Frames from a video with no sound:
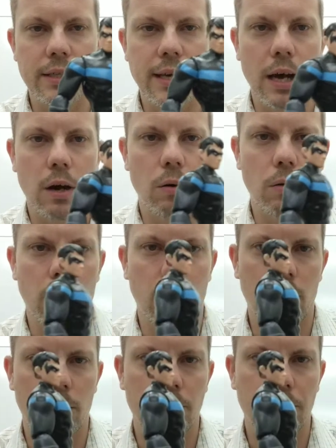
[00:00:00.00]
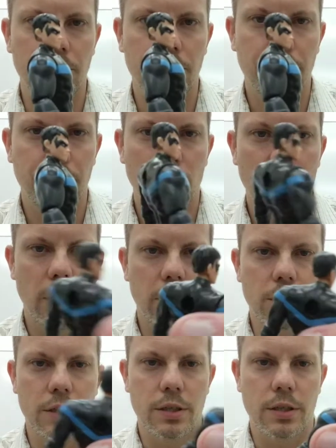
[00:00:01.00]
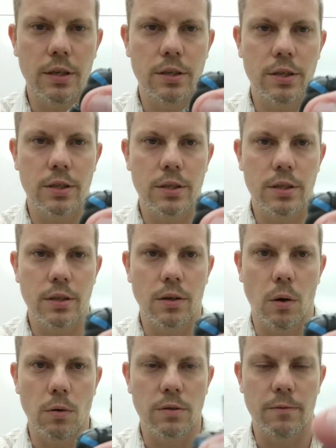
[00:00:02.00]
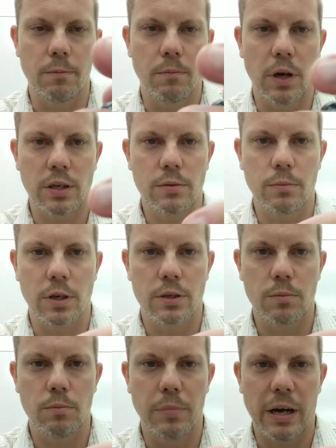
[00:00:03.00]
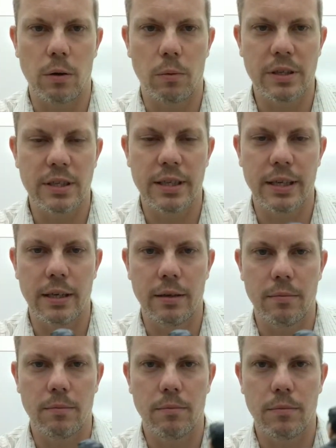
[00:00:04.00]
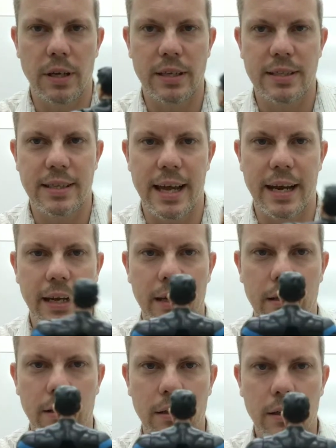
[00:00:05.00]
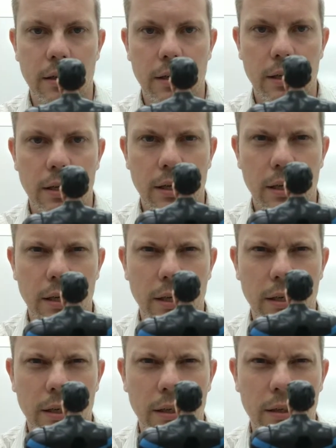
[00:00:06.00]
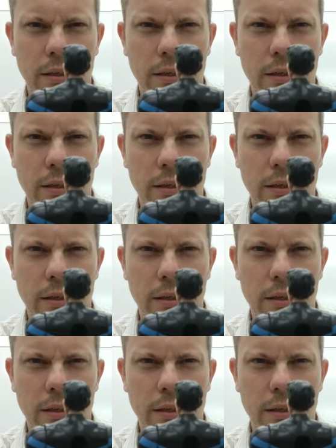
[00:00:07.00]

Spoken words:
as how it just goes much better with the aesthetic. And